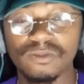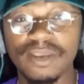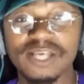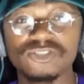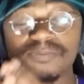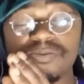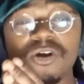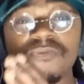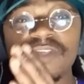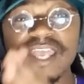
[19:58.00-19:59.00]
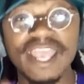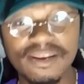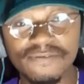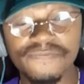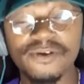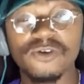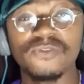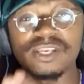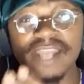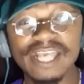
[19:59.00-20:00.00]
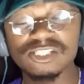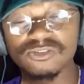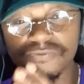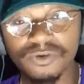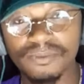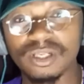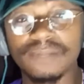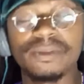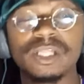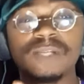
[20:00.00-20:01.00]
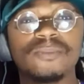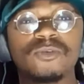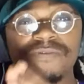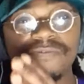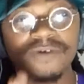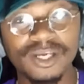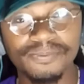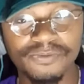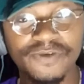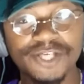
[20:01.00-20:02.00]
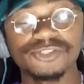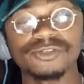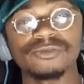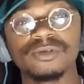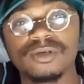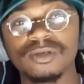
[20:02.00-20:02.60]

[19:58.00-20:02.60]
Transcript: You guys are a part of the NFL, the National Football League. Be a little bit more fucking professional.